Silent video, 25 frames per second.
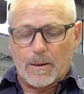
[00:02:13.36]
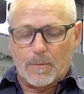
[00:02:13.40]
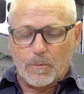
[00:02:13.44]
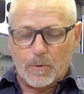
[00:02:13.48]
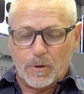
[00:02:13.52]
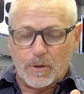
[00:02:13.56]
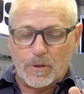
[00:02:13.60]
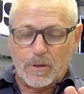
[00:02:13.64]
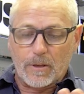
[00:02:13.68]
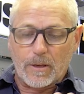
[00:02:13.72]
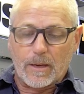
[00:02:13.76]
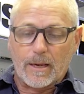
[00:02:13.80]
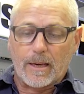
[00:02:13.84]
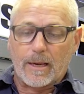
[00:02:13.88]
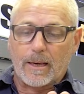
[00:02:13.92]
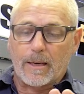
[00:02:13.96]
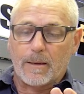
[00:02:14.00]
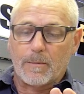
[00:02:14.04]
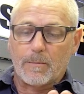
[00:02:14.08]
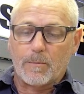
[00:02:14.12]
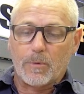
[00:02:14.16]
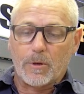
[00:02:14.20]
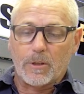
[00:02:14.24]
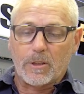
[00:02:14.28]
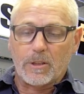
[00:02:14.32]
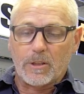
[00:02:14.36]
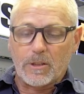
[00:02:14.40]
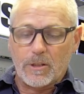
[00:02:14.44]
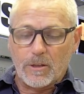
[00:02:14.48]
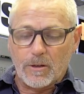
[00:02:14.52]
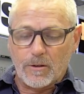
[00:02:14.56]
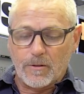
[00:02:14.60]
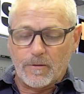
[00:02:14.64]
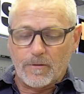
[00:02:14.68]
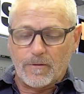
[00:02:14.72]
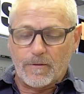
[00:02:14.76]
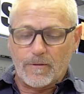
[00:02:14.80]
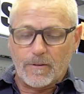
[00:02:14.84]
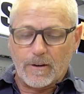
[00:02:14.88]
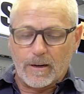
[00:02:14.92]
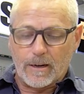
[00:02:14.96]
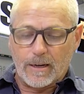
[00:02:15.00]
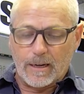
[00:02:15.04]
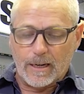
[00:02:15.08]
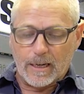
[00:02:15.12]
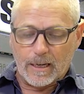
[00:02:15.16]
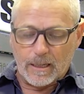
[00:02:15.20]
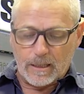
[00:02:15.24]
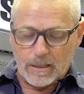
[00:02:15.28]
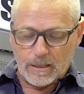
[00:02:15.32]
with a positive, a
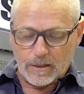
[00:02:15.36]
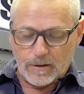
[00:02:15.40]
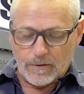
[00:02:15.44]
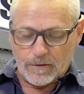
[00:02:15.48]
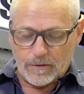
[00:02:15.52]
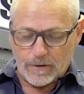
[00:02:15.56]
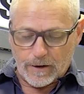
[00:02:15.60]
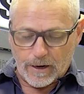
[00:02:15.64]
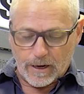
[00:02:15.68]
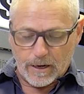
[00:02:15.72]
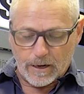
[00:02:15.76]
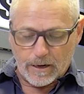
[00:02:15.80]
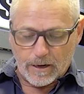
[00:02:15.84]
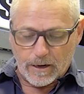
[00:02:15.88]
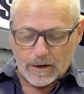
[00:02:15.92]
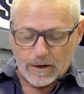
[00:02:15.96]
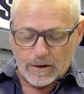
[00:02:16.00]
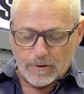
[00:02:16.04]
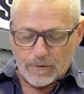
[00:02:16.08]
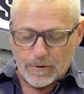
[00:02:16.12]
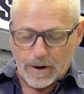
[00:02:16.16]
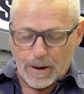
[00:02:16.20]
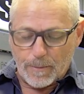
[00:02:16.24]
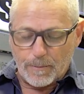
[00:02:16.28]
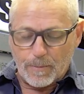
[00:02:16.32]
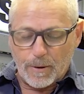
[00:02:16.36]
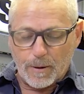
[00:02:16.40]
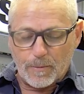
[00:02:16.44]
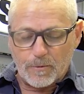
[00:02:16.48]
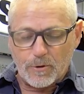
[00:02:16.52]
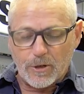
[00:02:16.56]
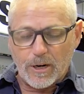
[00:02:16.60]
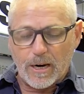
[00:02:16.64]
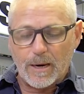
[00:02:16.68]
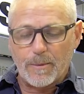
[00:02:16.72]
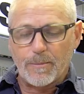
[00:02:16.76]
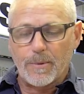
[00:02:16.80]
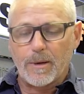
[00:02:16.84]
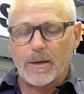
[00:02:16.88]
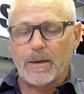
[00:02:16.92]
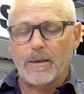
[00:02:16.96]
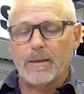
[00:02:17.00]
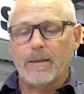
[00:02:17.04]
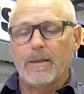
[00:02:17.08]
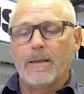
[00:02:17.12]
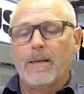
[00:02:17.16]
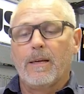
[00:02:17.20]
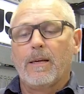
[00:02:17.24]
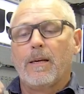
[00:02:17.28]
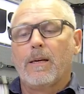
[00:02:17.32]
negative, and a ramp-up
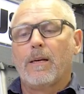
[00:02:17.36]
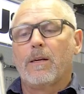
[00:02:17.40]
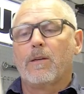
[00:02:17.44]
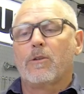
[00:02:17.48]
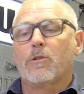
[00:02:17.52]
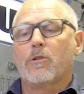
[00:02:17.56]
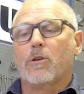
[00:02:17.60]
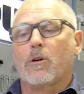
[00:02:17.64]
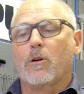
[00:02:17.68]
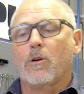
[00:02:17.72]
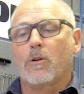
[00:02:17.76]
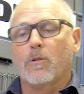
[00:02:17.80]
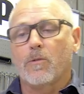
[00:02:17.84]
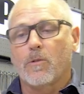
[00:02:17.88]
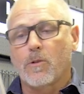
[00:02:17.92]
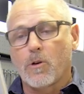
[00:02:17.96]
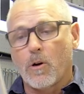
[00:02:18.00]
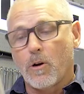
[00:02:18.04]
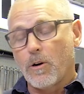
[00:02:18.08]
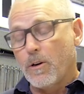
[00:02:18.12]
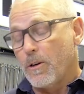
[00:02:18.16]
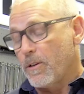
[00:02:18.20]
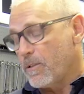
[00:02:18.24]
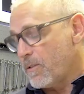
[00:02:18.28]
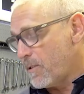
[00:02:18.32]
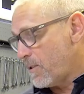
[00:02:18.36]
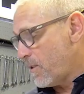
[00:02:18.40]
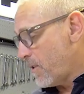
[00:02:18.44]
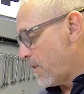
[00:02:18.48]
chamber. So gone is